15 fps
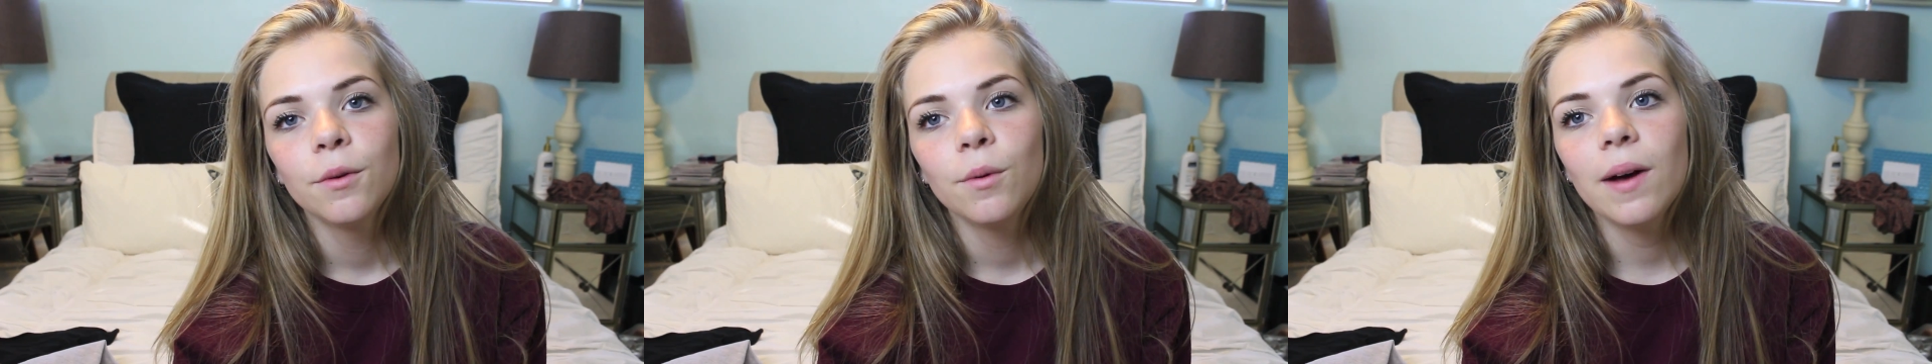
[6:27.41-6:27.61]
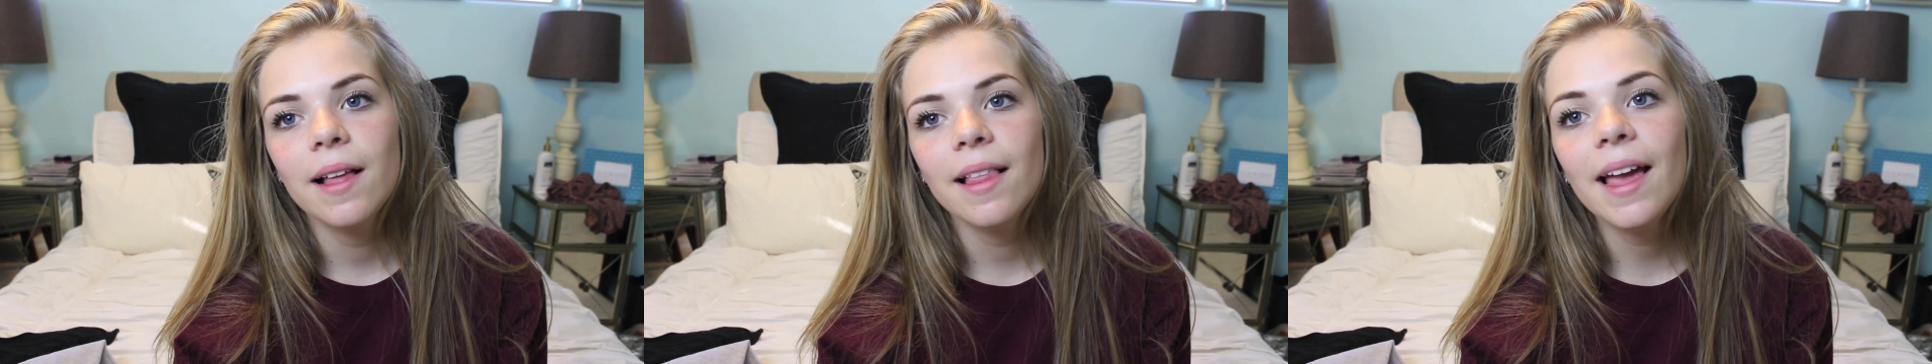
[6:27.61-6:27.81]

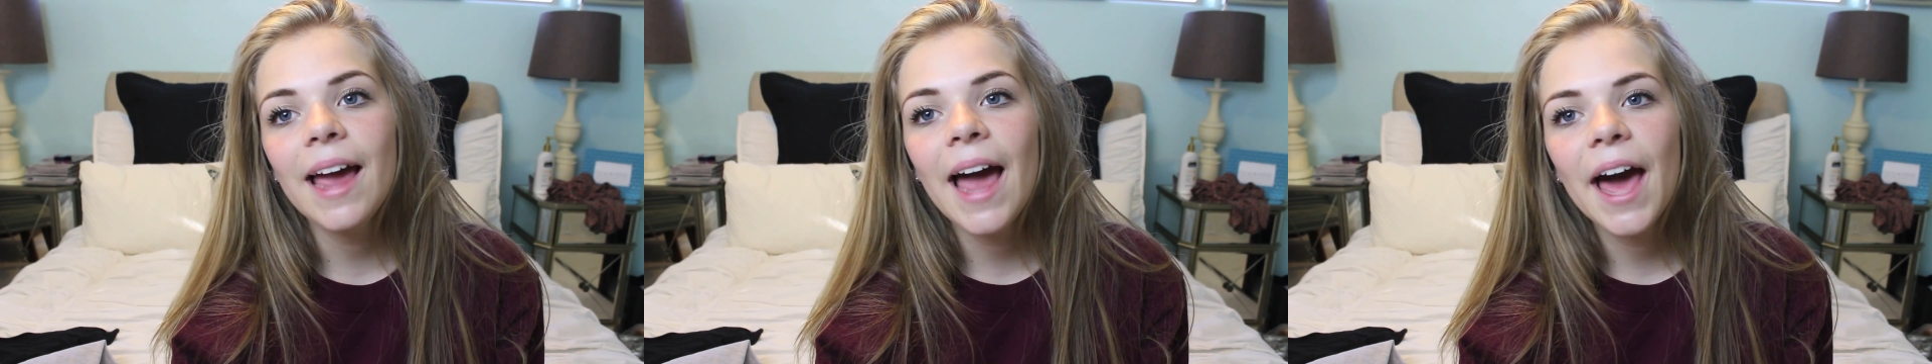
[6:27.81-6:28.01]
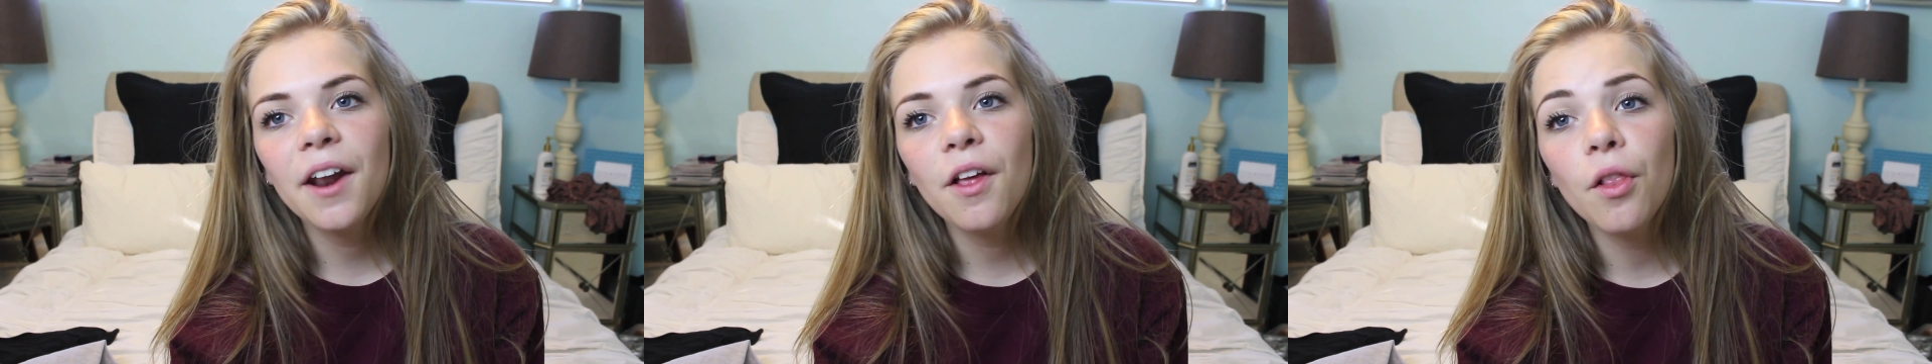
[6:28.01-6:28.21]
well, I
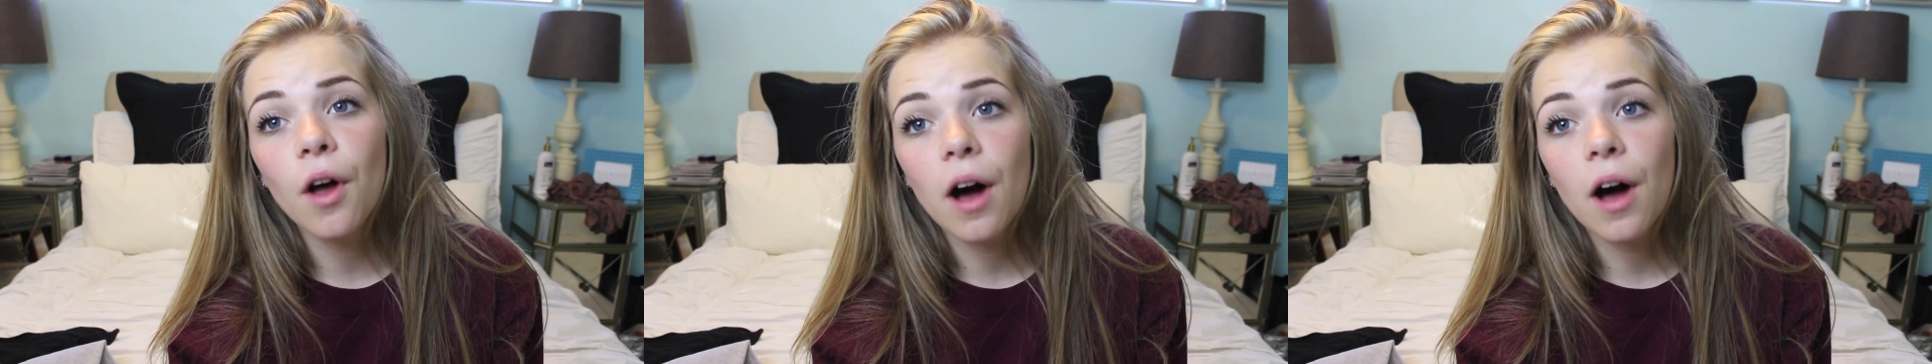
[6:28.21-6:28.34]
had a